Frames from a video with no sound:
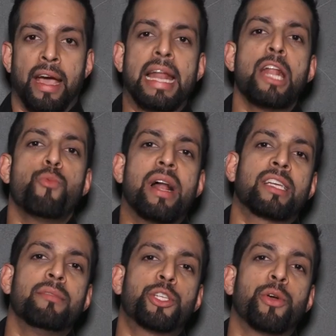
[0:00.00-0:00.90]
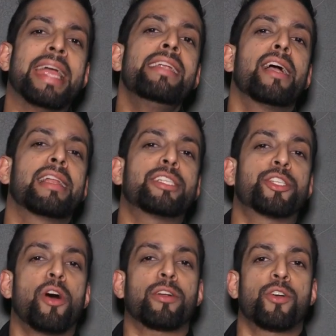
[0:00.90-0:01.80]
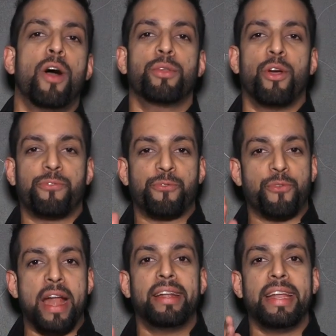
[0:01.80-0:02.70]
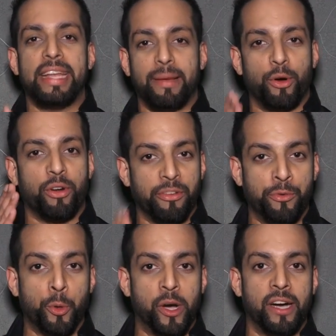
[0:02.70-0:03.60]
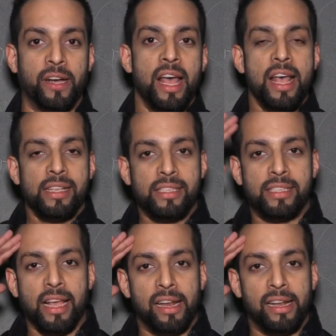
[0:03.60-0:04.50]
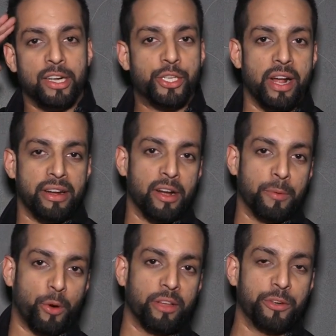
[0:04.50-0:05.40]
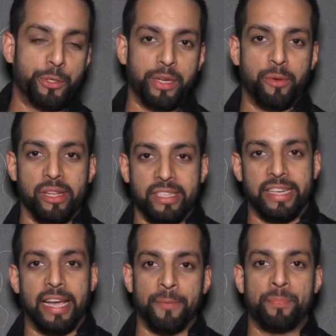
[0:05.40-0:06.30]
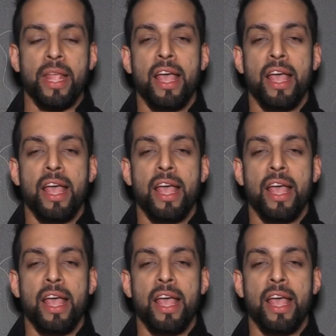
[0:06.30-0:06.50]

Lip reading: Hello and welcome to IndiaGlitz.com, your friendly neighborhood reviewer, Salil Acharya reporting for duty once again.